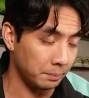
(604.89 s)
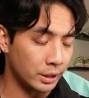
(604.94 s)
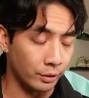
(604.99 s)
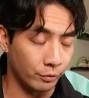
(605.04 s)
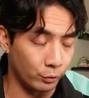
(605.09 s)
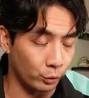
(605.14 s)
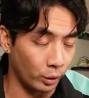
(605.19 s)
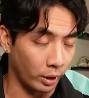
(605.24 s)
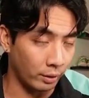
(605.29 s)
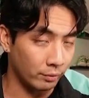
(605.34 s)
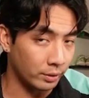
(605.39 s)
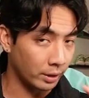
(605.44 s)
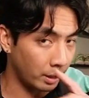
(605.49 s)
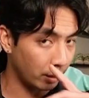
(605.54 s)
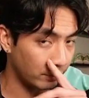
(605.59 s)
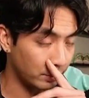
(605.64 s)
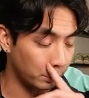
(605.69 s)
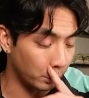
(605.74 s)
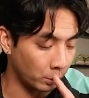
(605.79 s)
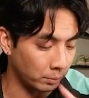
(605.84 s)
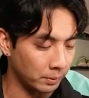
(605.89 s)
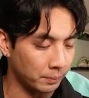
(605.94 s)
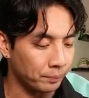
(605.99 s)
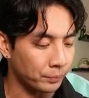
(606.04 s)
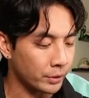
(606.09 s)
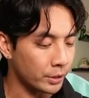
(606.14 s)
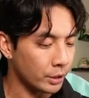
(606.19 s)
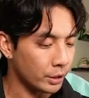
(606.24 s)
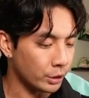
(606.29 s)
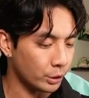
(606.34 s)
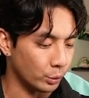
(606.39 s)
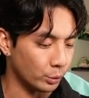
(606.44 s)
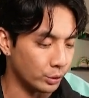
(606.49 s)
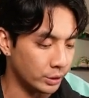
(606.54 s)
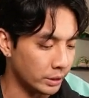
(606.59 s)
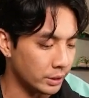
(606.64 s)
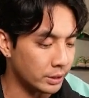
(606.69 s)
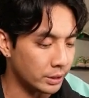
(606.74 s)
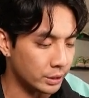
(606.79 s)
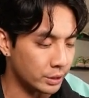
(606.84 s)
If you have the Heavy Mobile, you
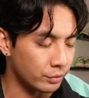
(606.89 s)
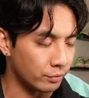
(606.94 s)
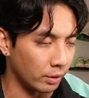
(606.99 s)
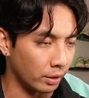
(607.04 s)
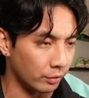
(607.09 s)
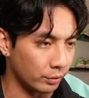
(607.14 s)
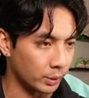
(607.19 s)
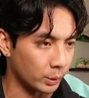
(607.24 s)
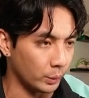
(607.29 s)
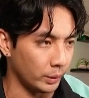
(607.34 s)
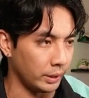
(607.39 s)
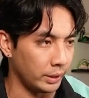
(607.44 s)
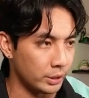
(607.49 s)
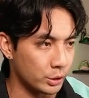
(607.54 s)
de-digivolve 3,